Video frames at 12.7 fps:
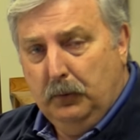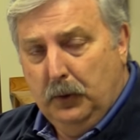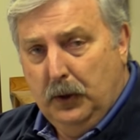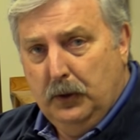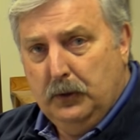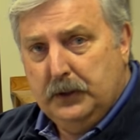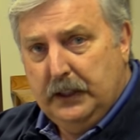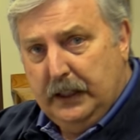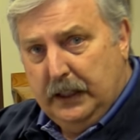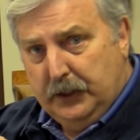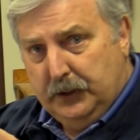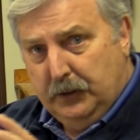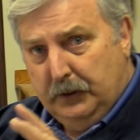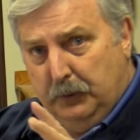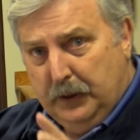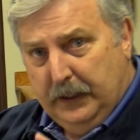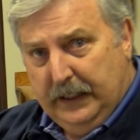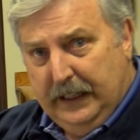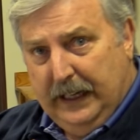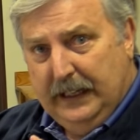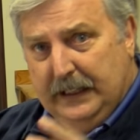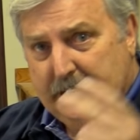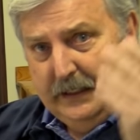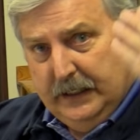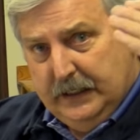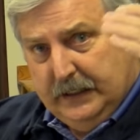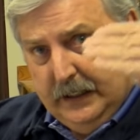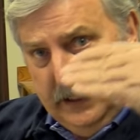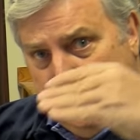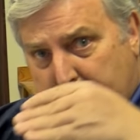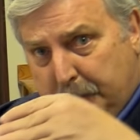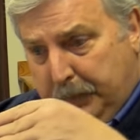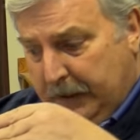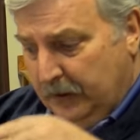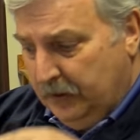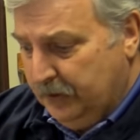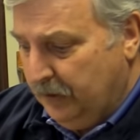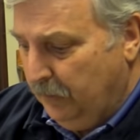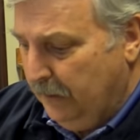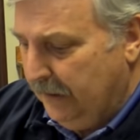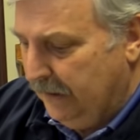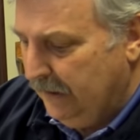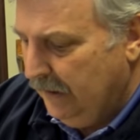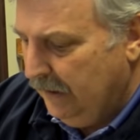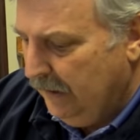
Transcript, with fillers: rose, and I show you where the calyx is, how the petals go in.